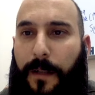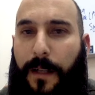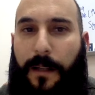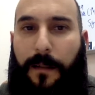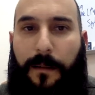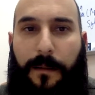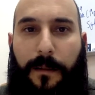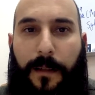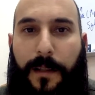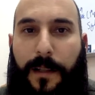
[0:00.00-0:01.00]
Okay.
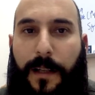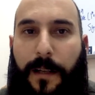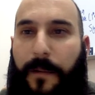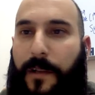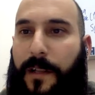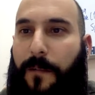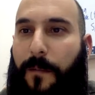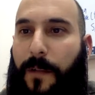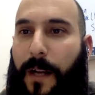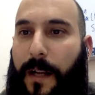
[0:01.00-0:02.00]
Let's see. Let me just
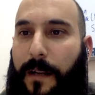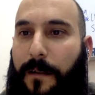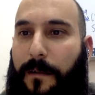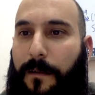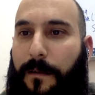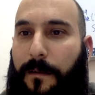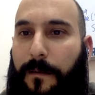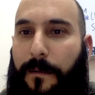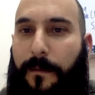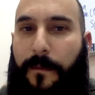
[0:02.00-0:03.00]
reply here
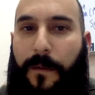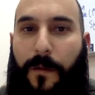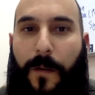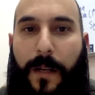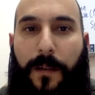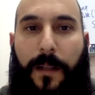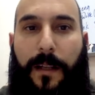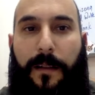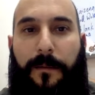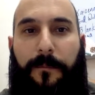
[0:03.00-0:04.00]

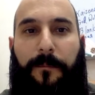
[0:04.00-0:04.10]
quickly.